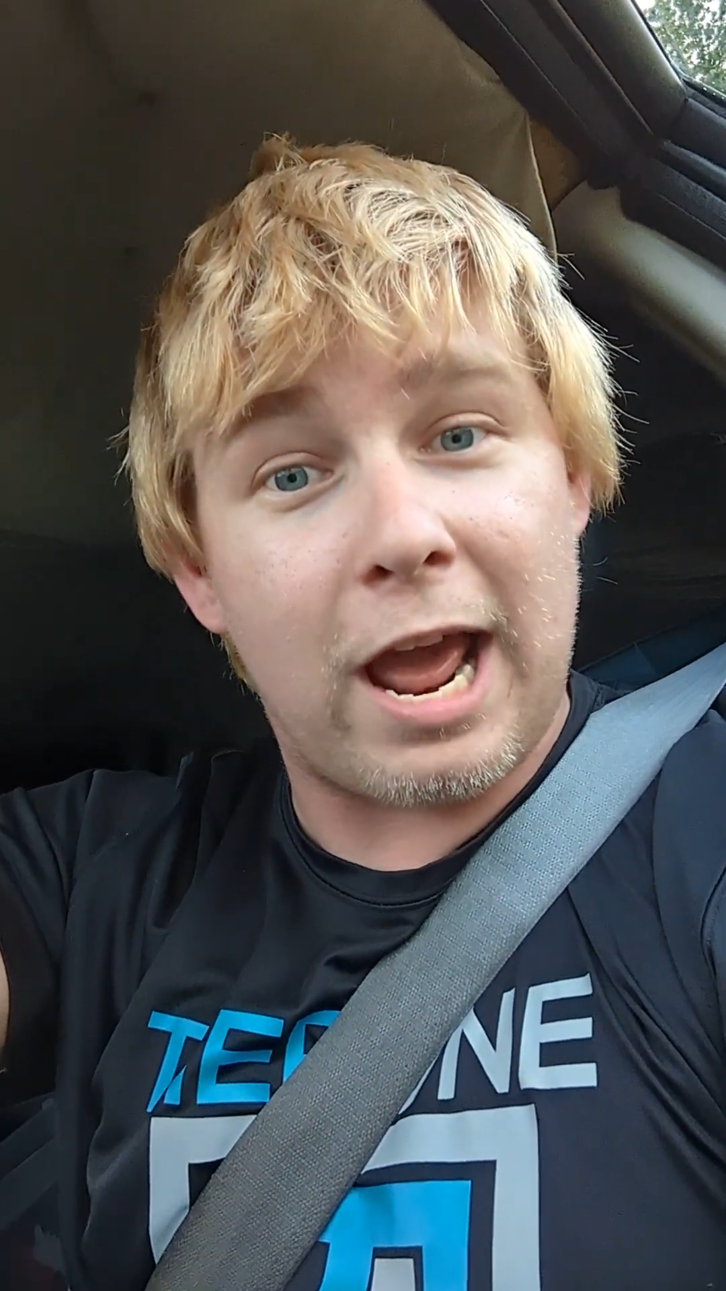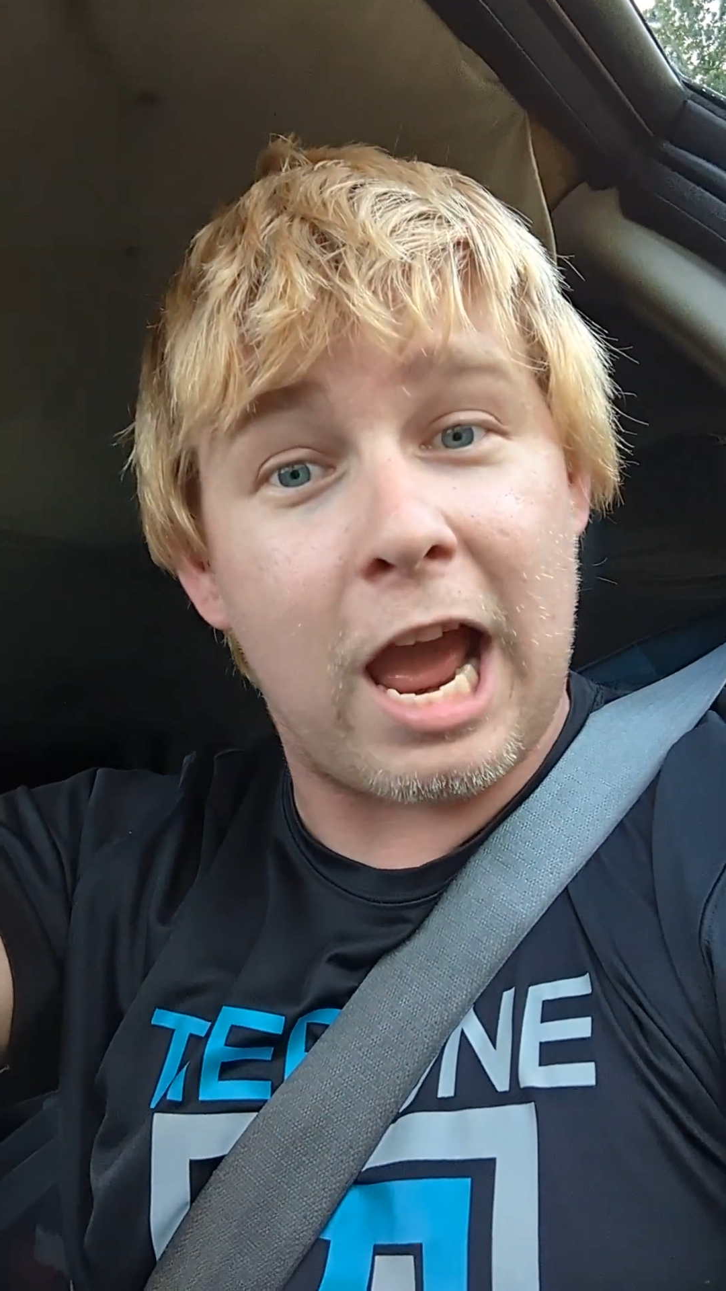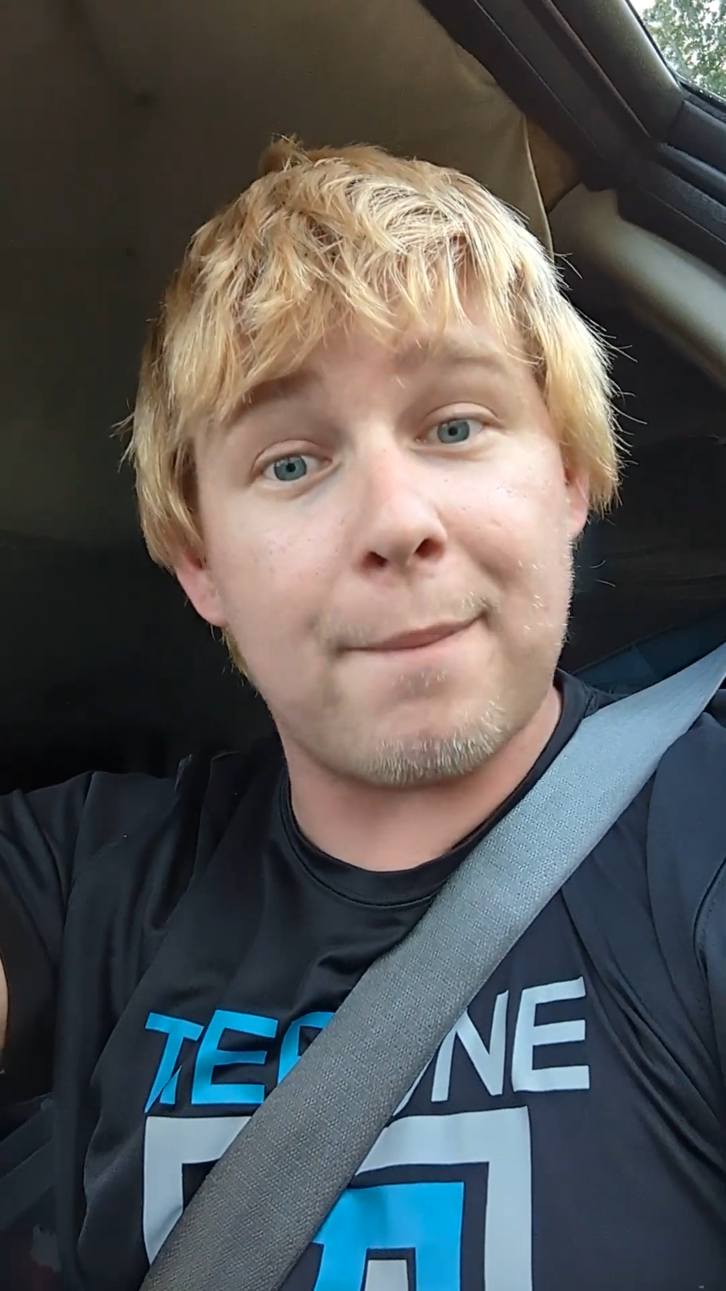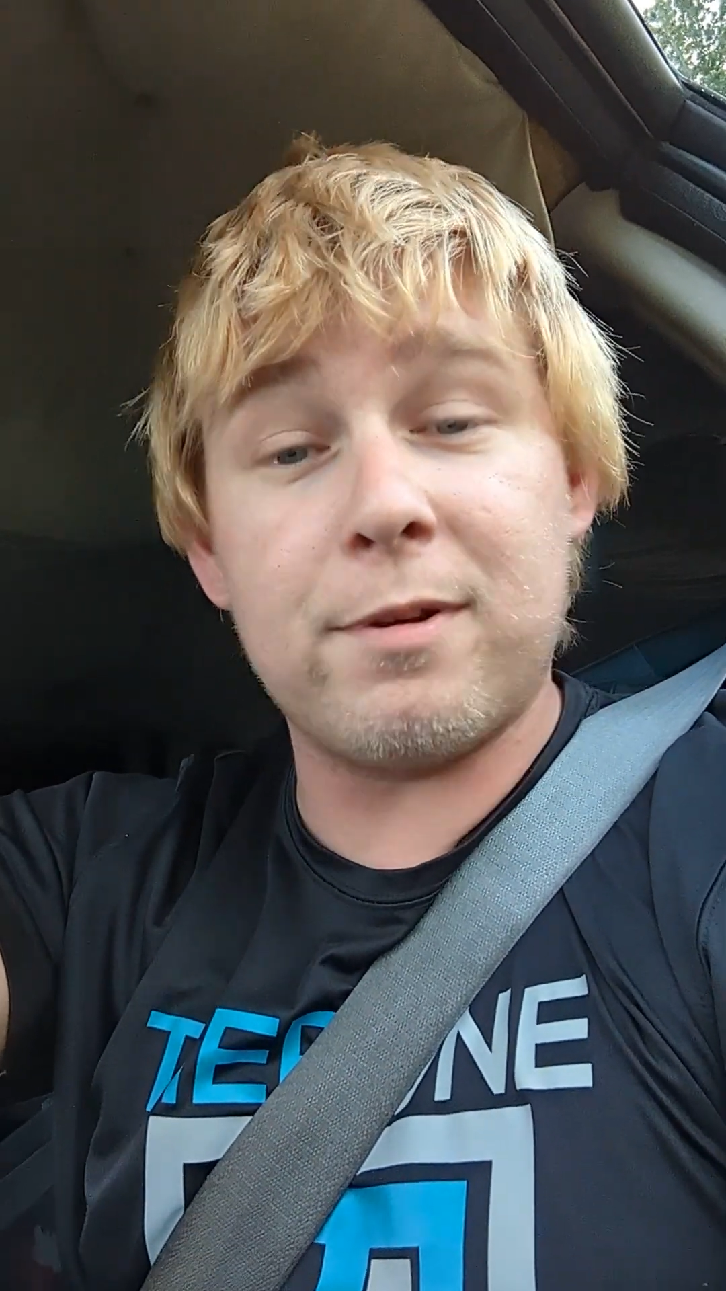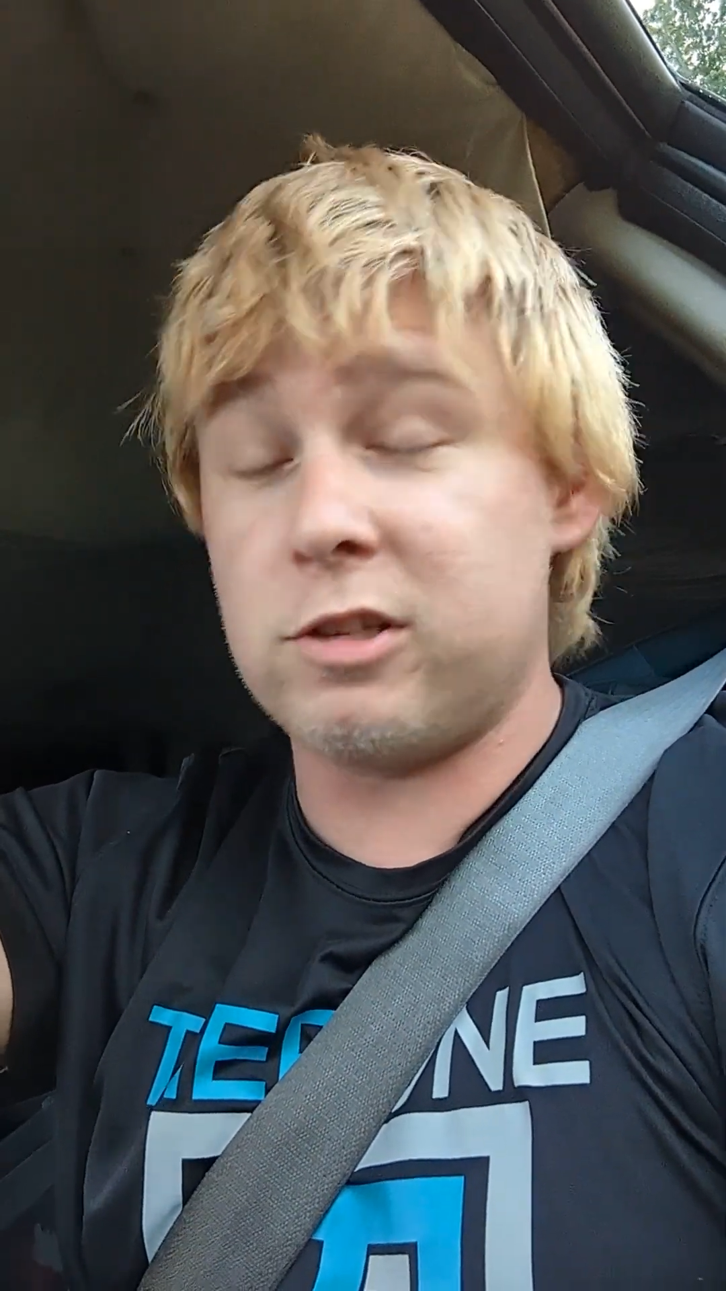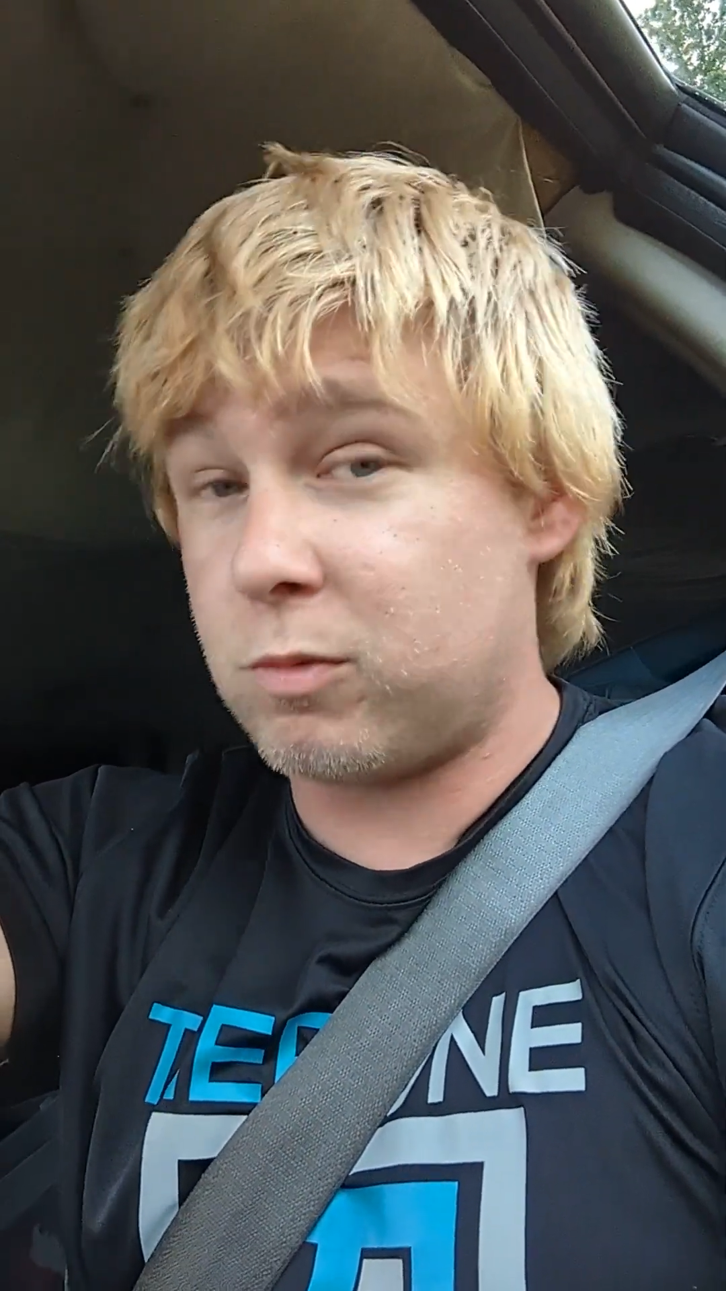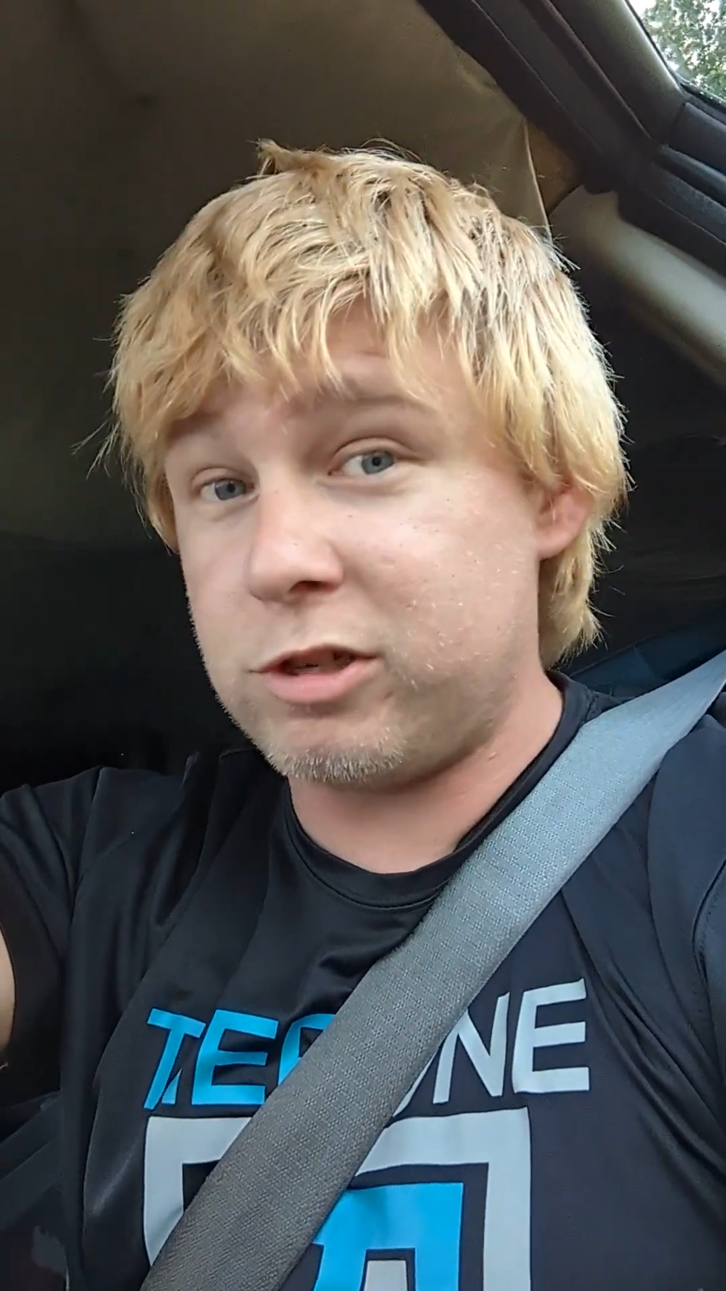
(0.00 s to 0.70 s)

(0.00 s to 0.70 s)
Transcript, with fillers: happens when